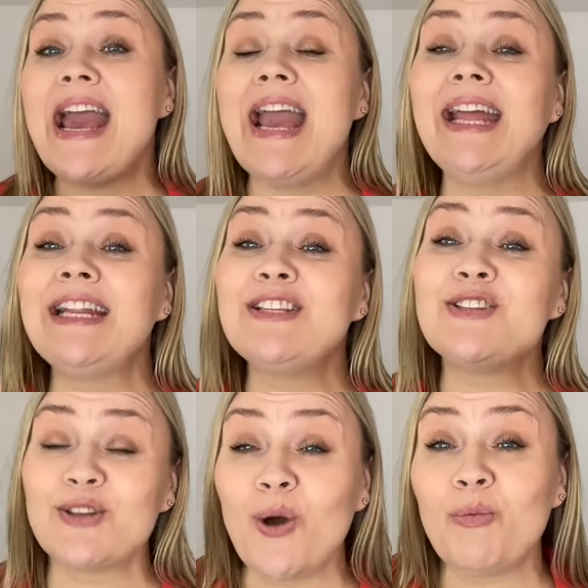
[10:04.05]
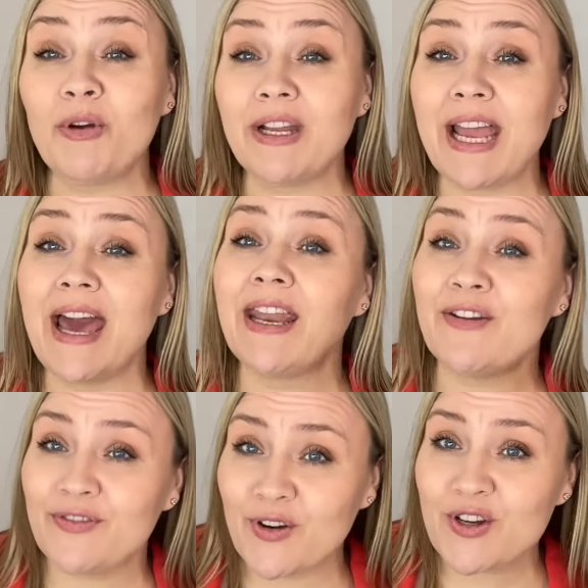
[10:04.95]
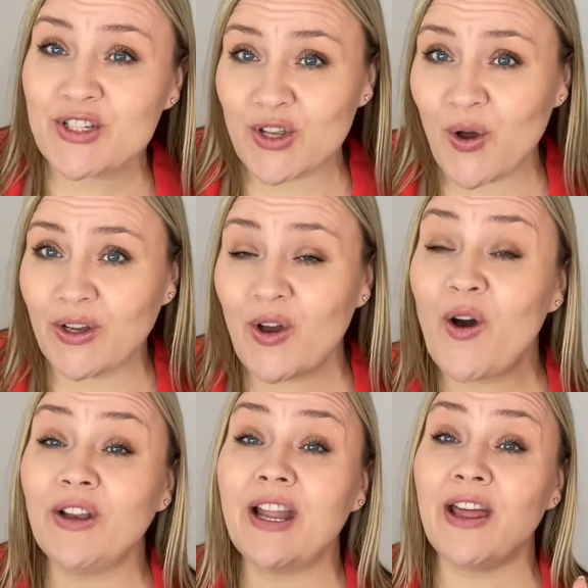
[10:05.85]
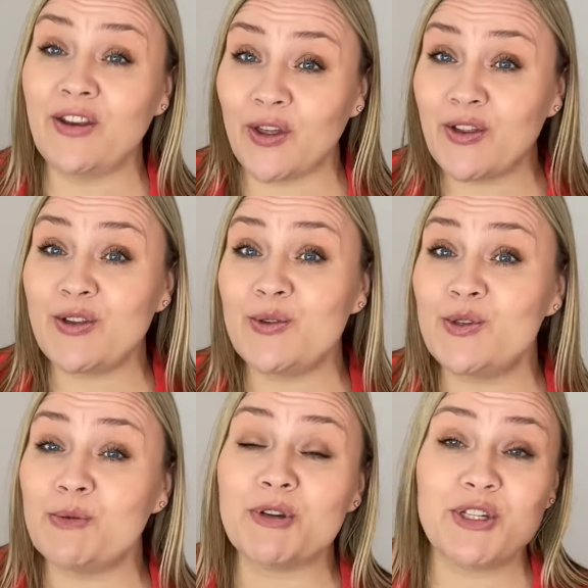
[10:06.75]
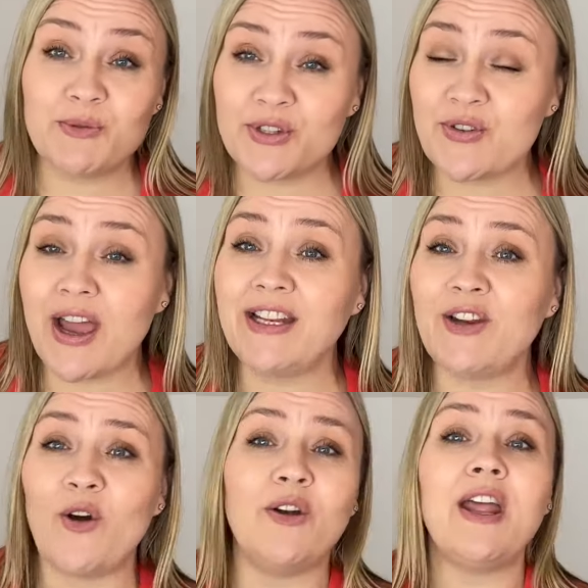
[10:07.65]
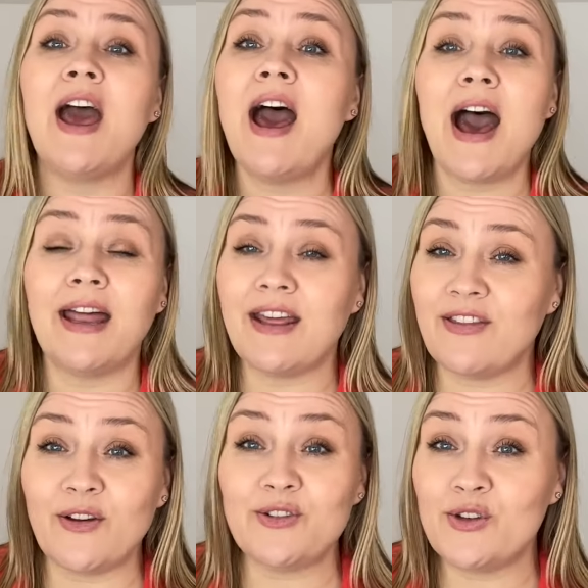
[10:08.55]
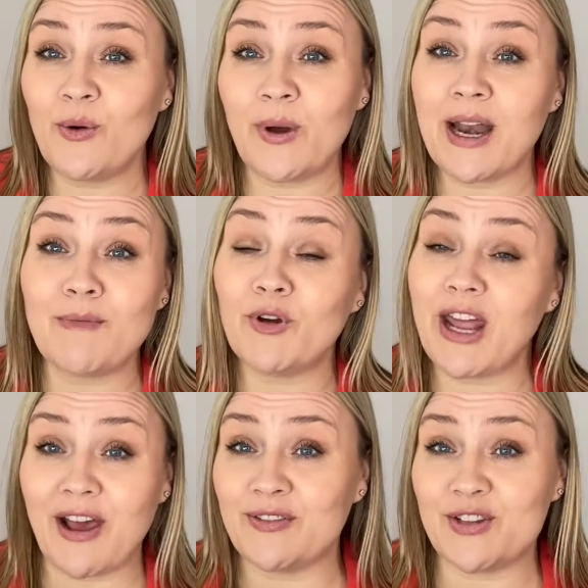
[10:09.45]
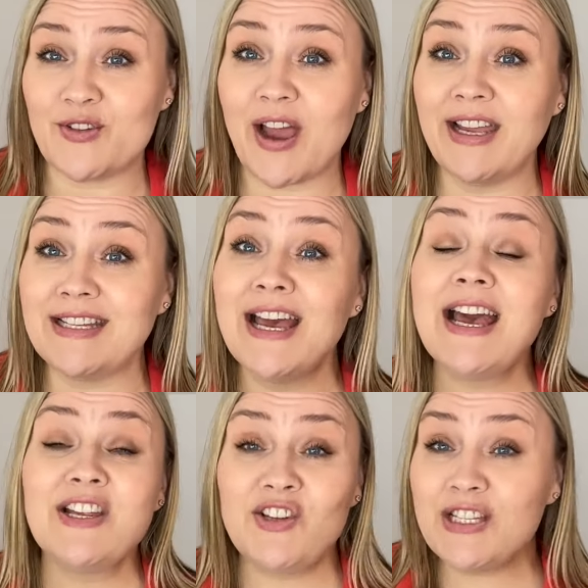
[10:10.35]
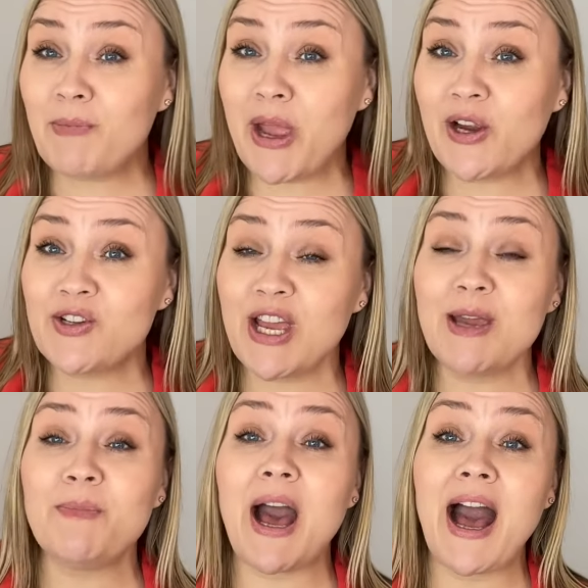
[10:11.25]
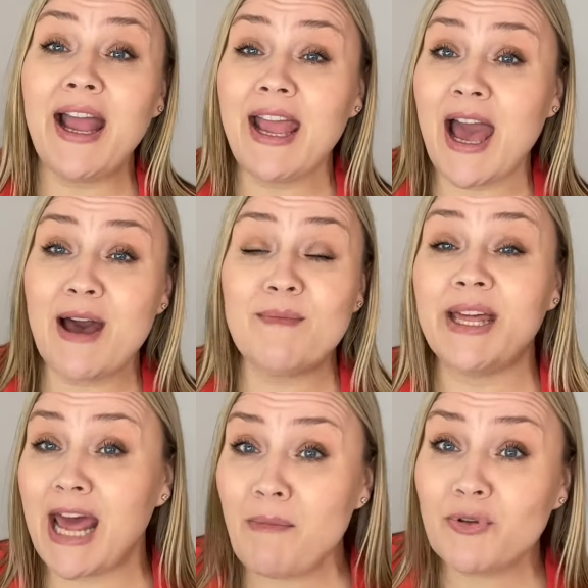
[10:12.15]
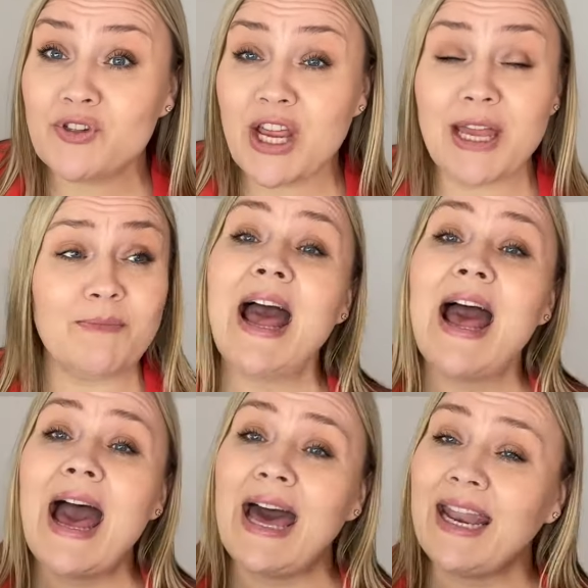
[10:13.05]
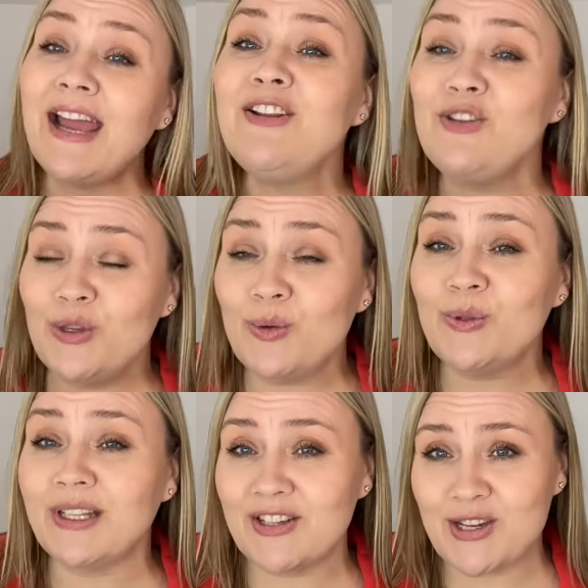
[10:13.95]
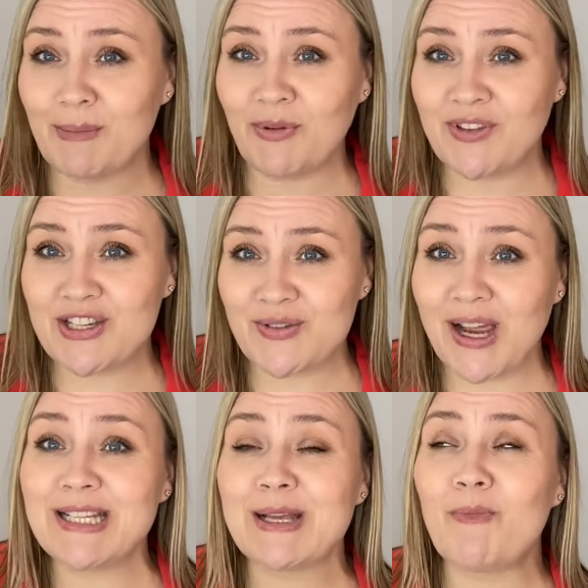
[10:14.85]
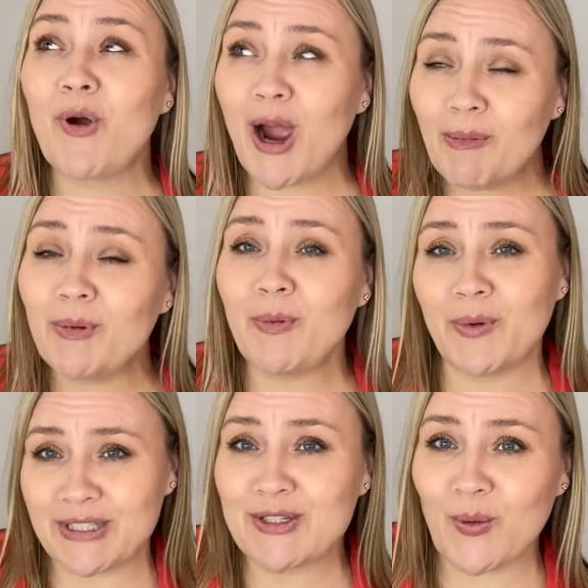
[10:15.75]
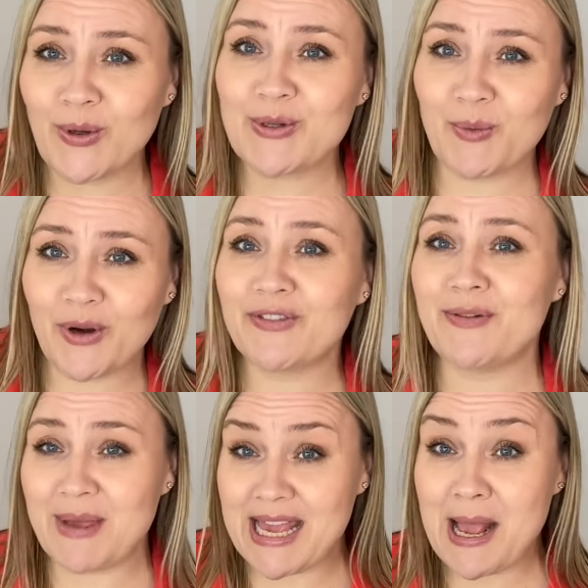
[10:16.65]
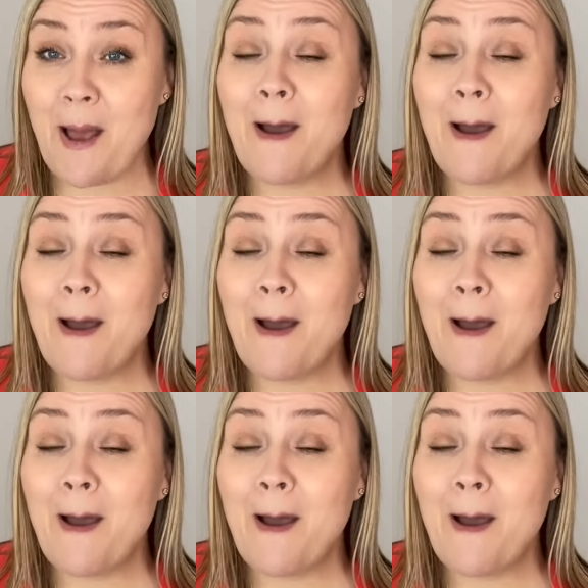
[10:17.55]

It is so pretty, and I first saw it on another YouTuber. She was trying it on and I thought, you know what, I'm going to have to try it. She's a pear shape, I am an apple shape, and I knew that the shape of this dress probably wasn't going to work for me.